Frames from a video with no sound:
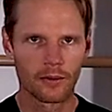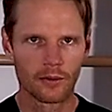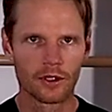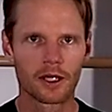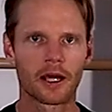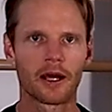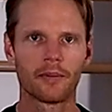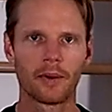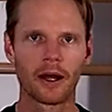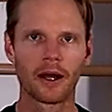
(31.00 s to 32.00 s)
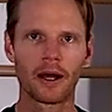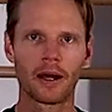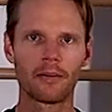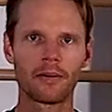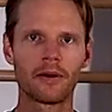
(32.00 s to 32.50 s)
When you come
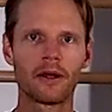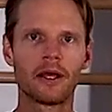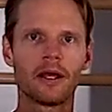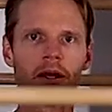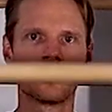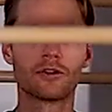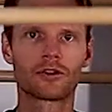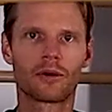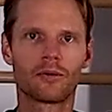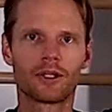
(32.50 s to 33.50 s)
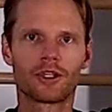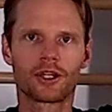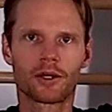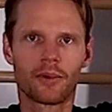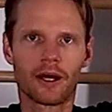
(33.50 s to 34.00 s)
up, you start
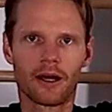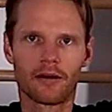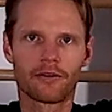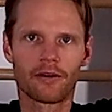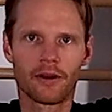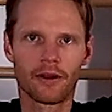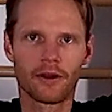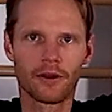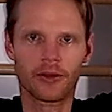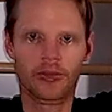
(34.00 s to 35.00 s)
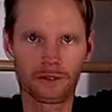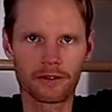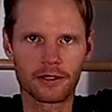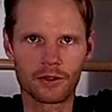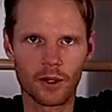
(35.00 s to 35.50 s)
reaching above,
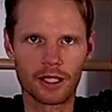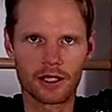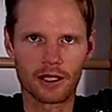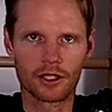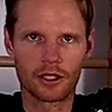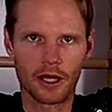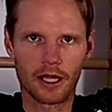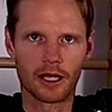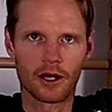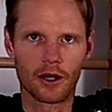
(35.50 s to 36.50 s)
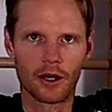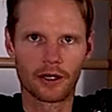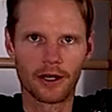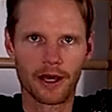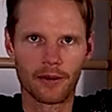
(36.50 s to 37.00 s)
this is where it's going to start getting
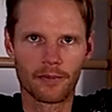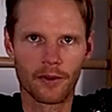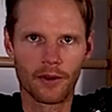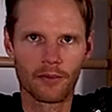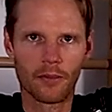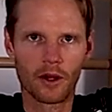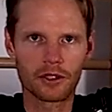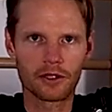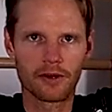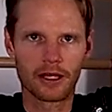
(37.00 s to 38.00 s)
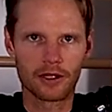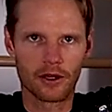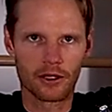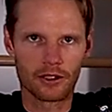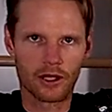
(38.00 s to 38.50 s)
hard. Now, most of us are
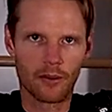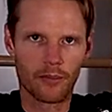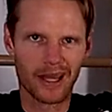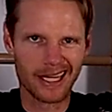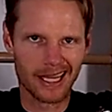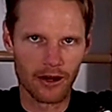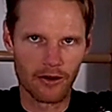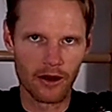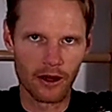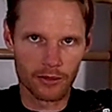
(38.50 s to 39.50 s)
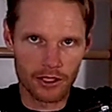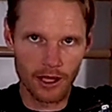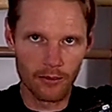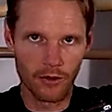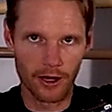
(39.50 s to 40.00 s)
going to start bending our arms
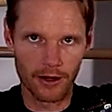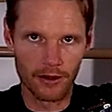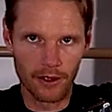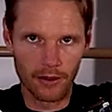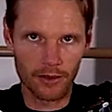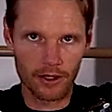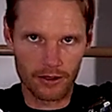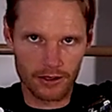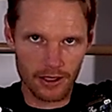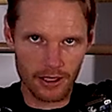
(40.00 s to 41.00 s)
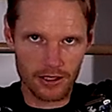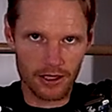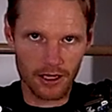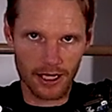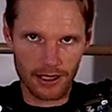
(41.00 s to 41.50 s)
somewhere because it's
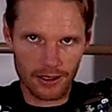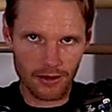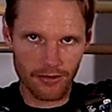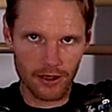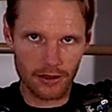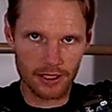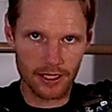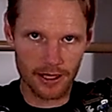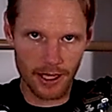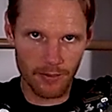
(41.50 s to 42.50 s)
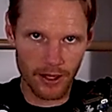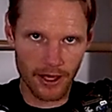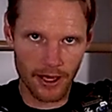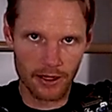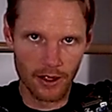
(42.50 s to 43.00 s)
going to get difficult to get that
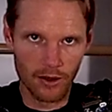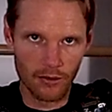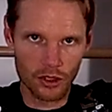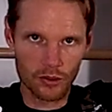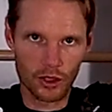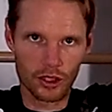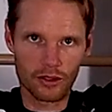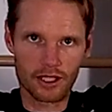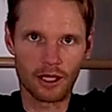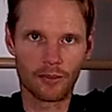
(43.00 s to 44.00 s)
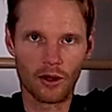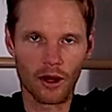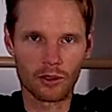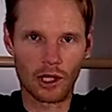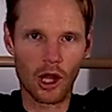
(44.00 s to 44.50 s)
behind. What you want to do is keep your
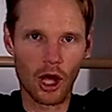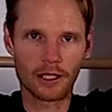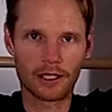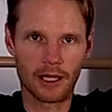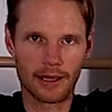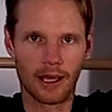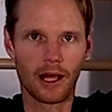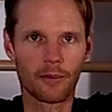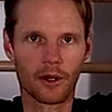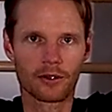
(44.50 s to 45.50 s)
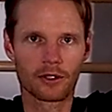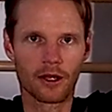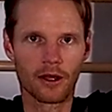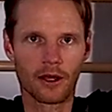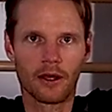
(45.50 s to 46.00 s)
arms locked at the elbows.
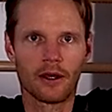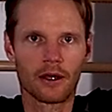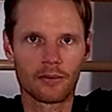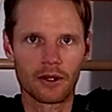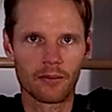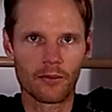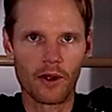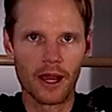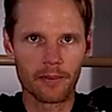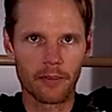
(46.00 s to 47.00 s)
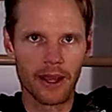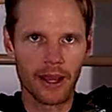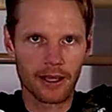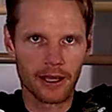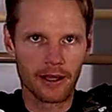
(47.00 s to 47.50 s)
And we're going to ride
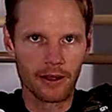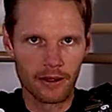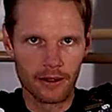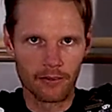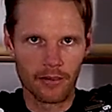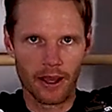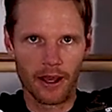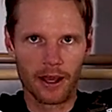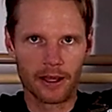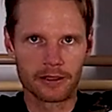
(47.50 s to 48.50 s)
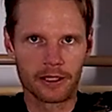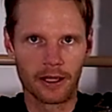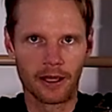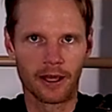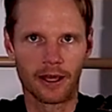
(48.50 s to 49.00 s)
back,
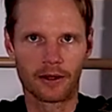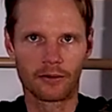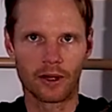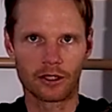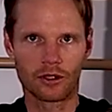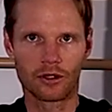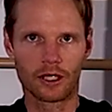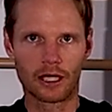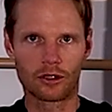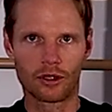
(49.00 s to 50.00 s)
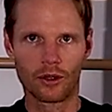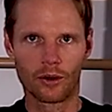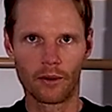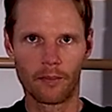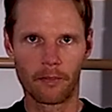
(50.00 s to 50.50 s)
behind, right till you get to
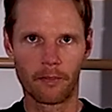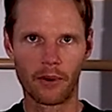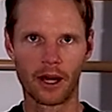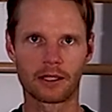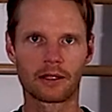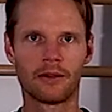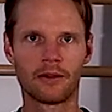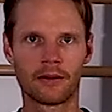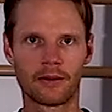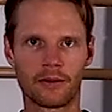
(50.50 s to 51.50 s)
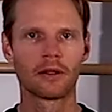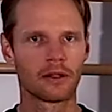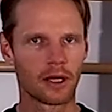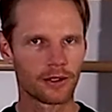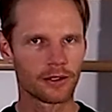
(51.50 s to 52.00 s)
your butt.
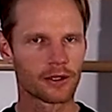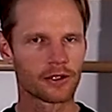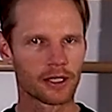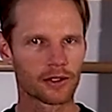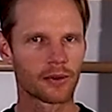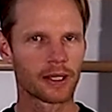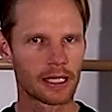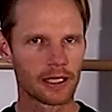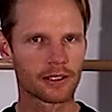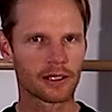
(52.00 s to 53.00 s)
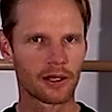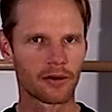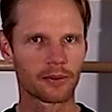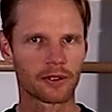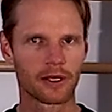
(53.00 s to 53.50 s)
Now, I do suggest doing at least 10
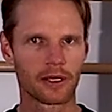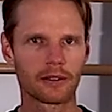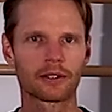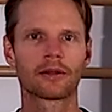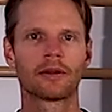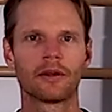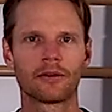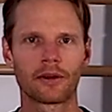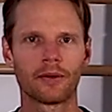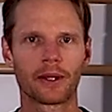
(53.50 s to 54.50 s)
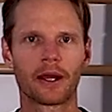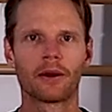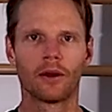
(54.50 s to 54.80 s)
reps of these. So here we go.